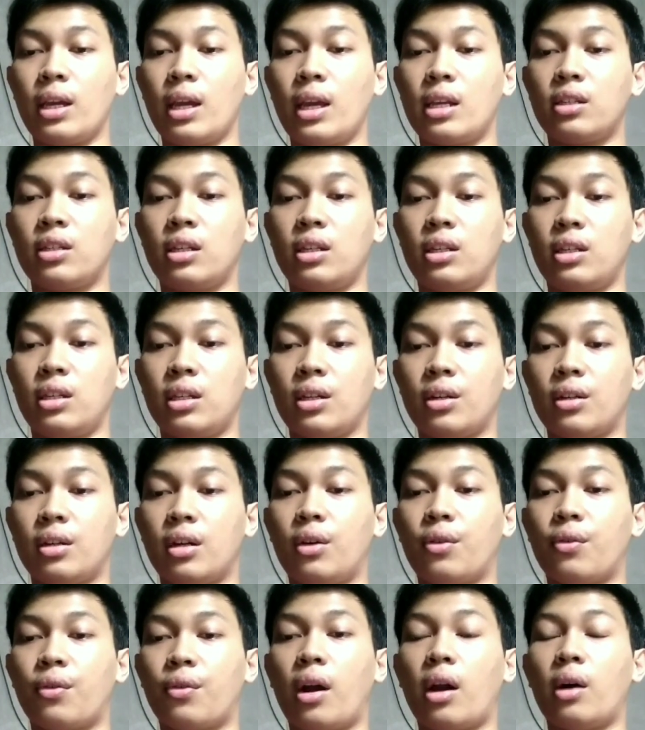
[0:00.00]
around
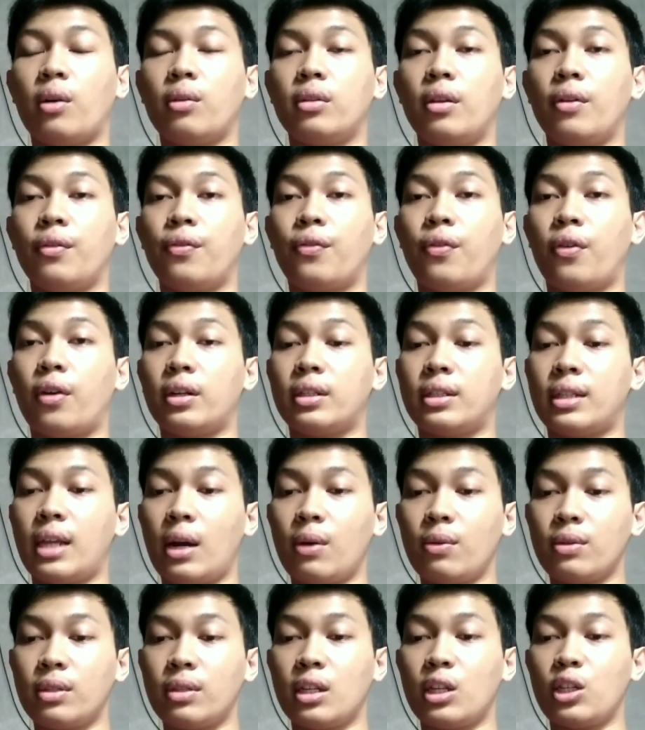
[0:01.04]
4,000 new
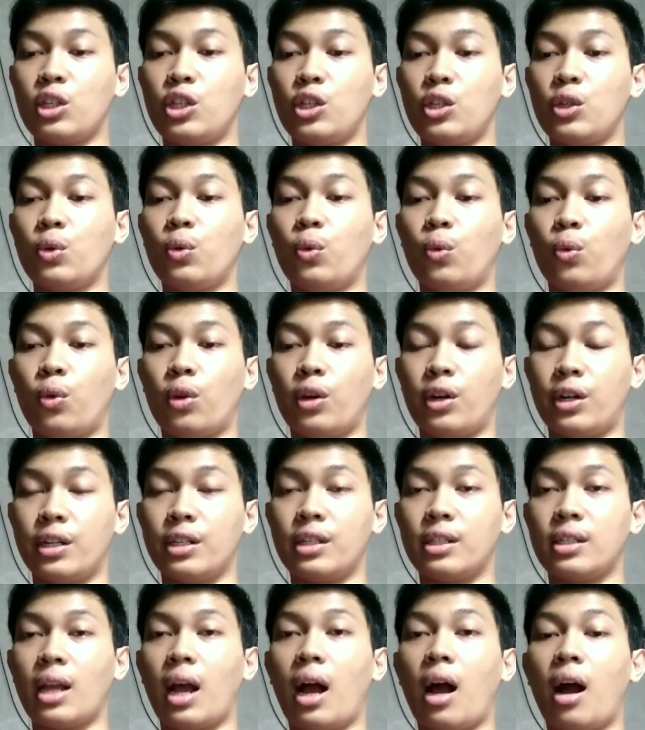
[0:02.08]
words are
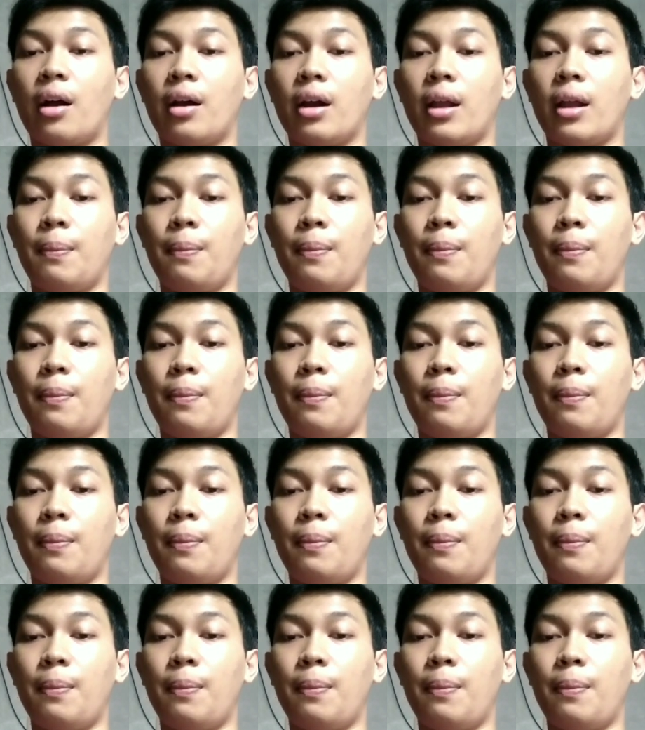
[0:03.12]
being